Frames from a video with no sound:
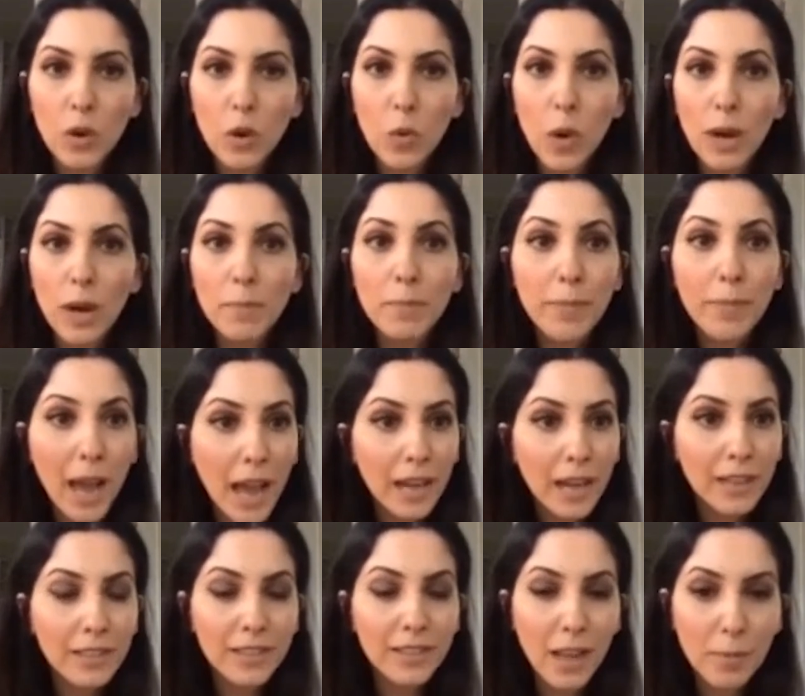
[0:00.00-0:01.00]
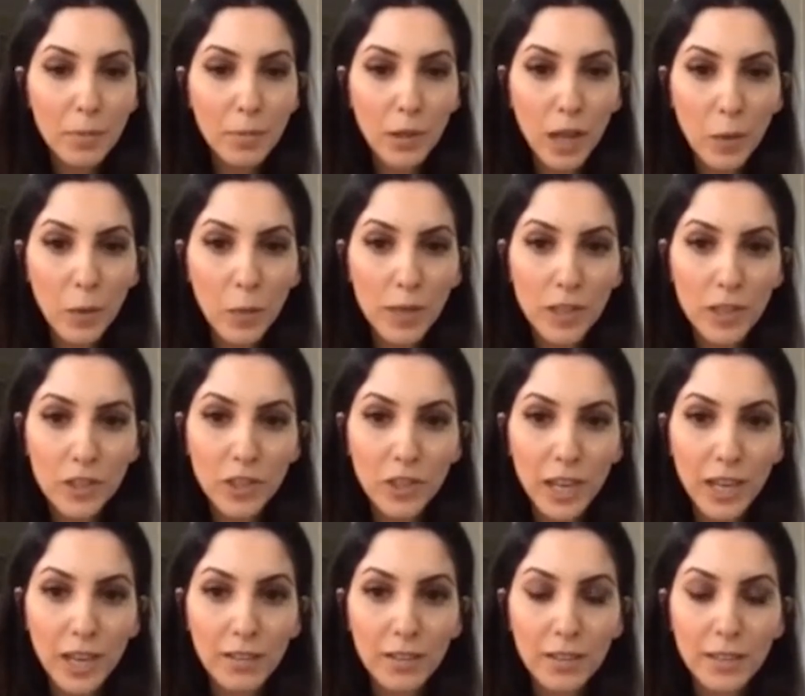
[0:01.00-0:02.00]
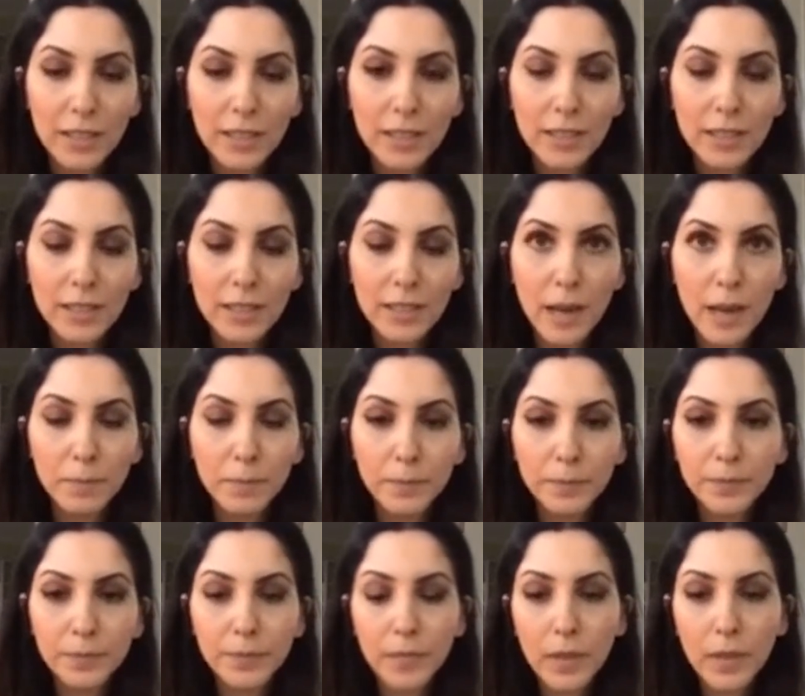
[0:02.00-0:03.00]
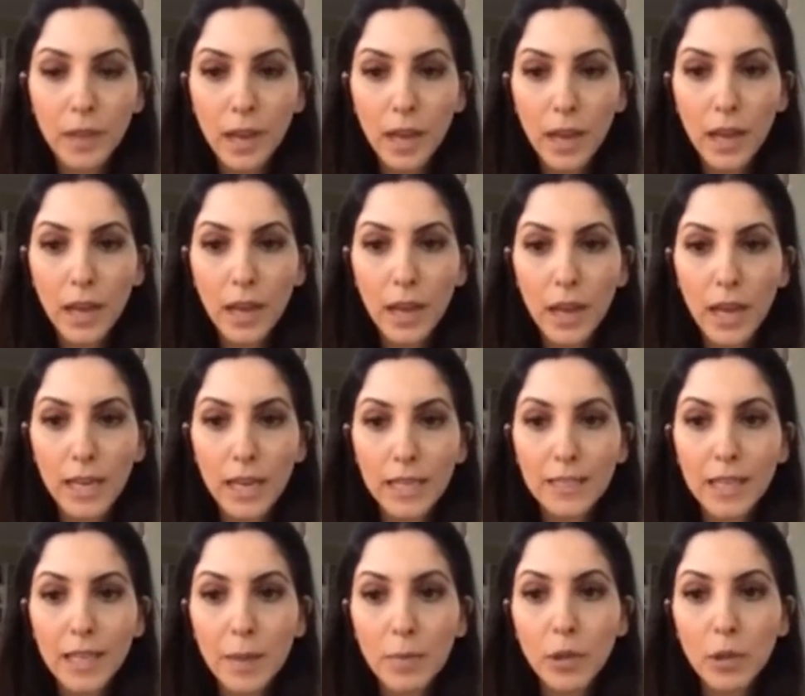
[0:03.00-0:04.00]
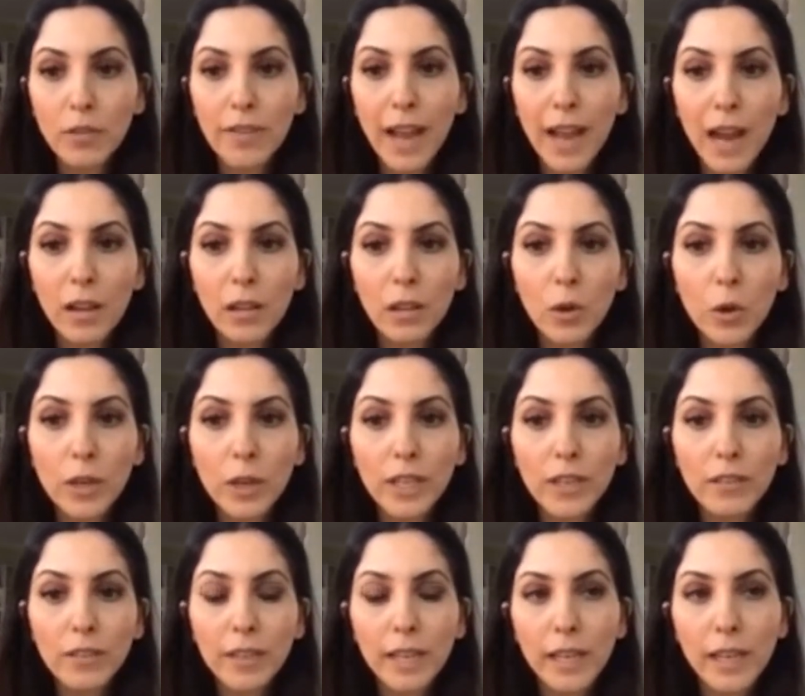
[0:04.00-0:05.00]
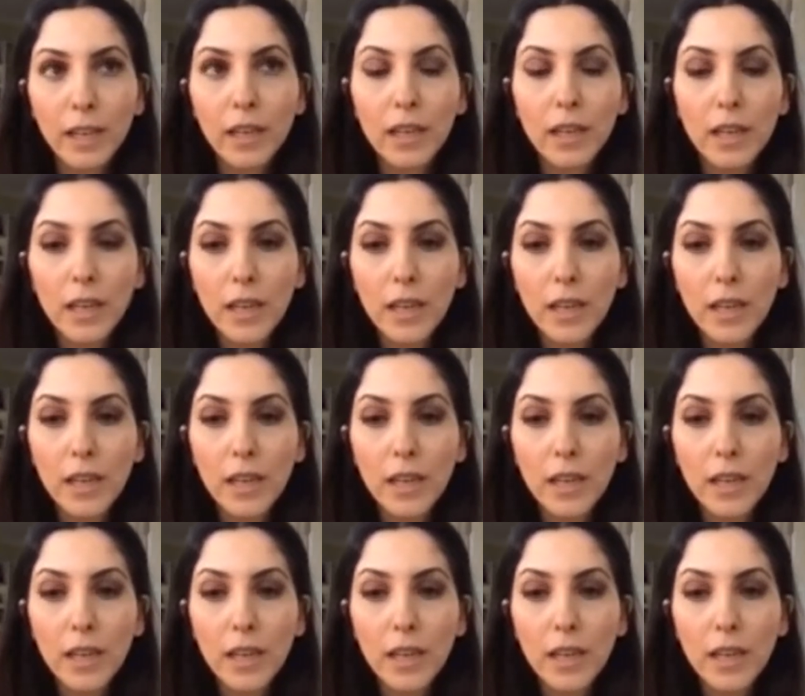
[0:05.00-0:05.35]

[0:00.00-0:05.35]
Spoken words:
One bad example I want to share is an example of how lawyers